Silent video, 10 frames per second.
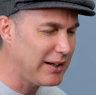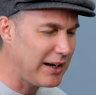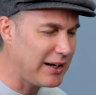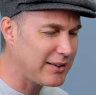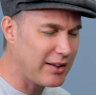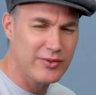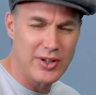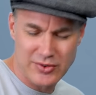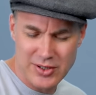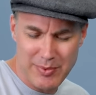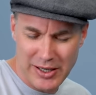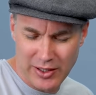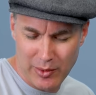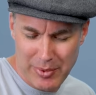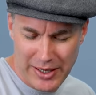I've just made a
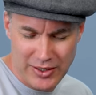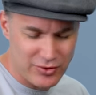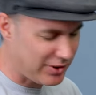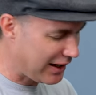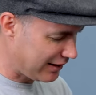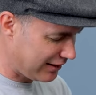little backing track